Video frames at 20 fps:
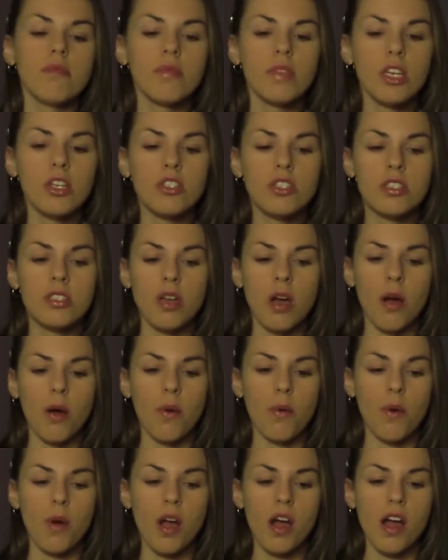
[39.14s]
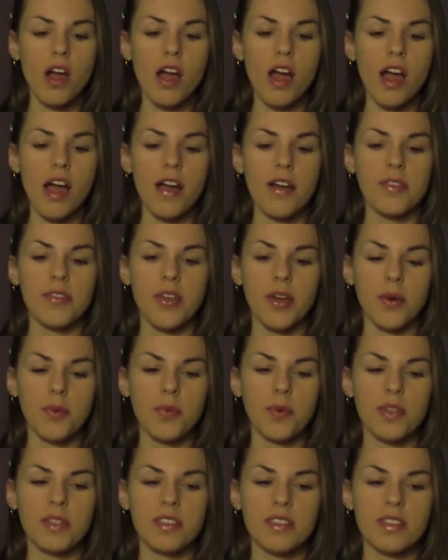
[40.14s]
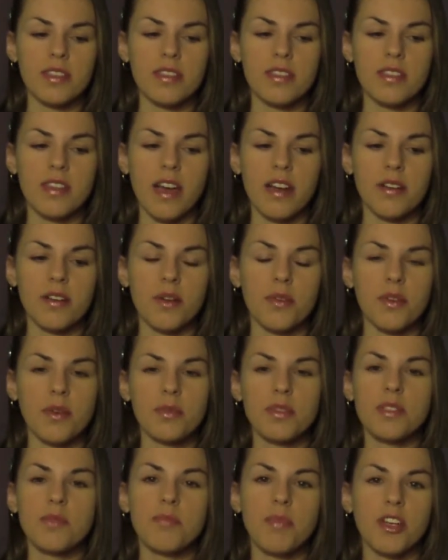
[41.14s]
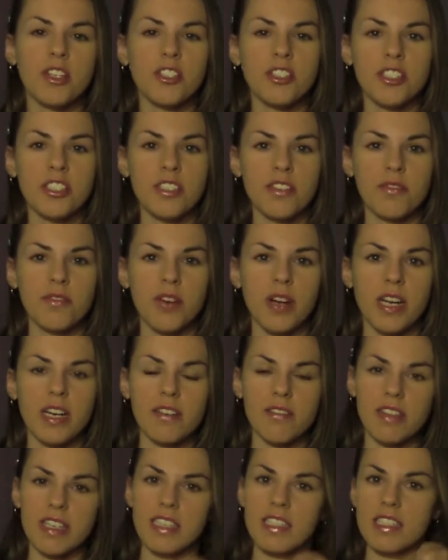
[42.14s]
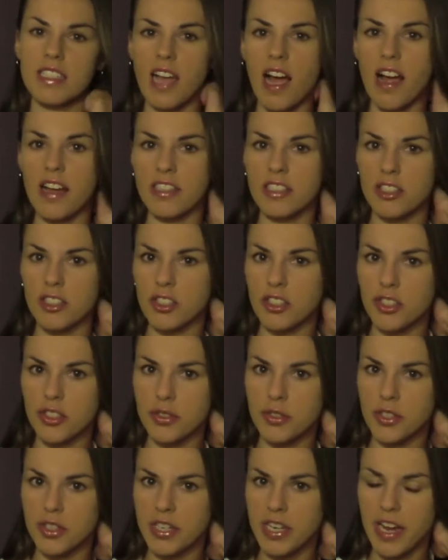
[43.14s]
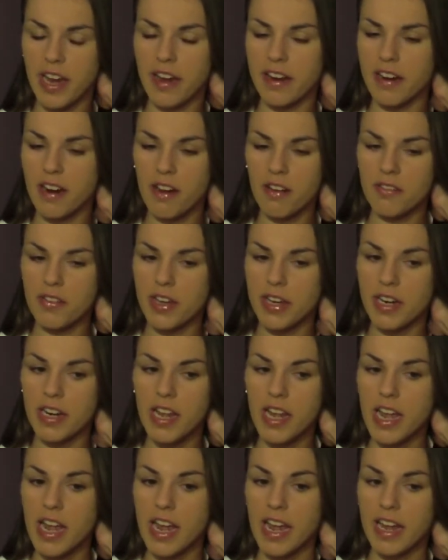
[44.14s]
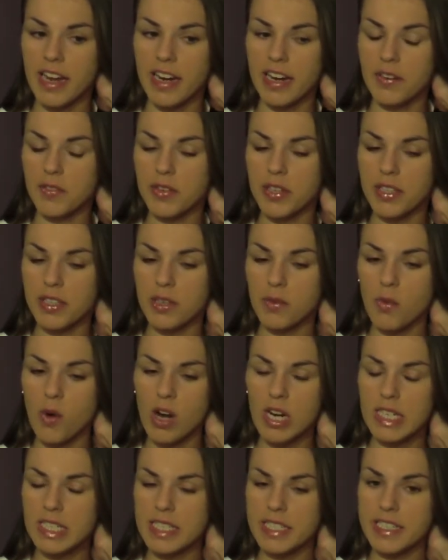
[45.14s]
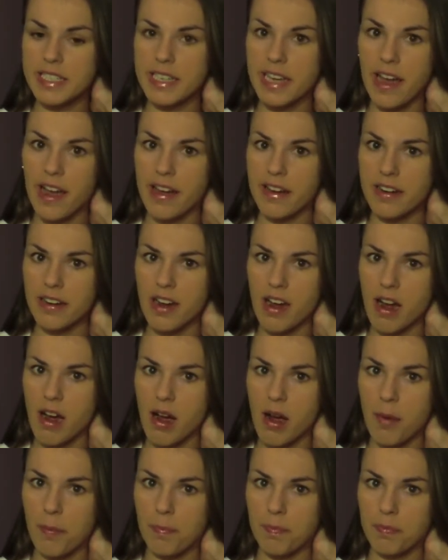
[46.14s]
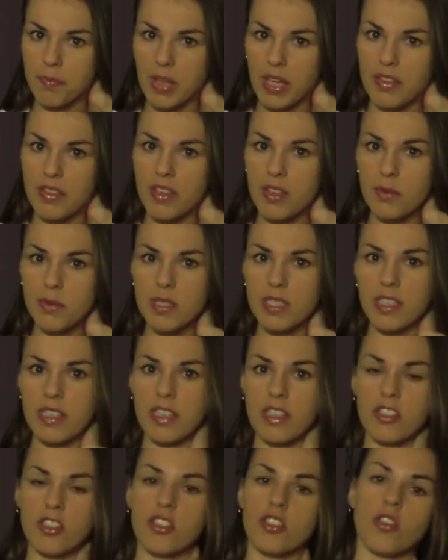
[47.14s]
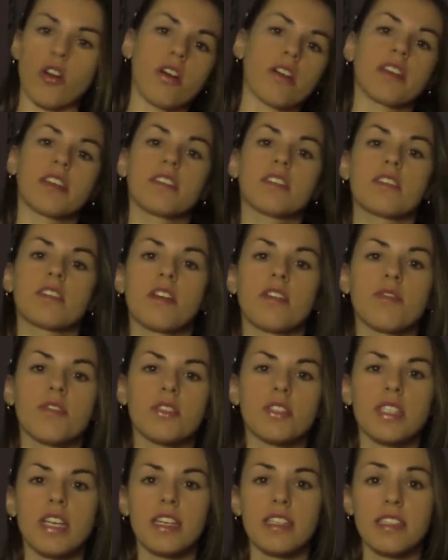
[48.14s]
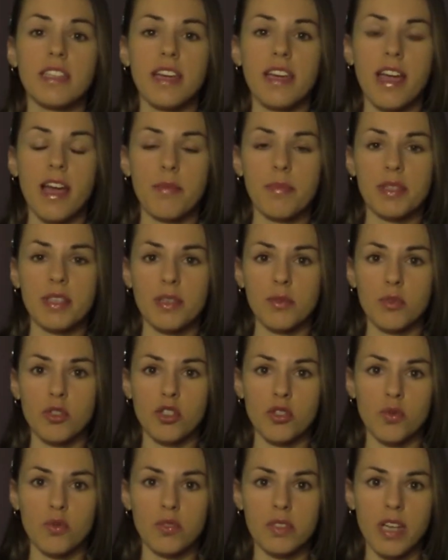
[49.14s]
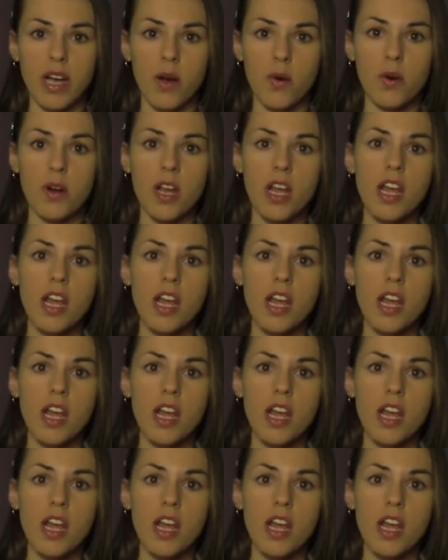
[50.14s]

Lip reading: So there was, I don't know, there was a bunch of different like sizes you could get of it, and I really wanted to get I think it was like a stocking stuffer size they had, but they were sold out.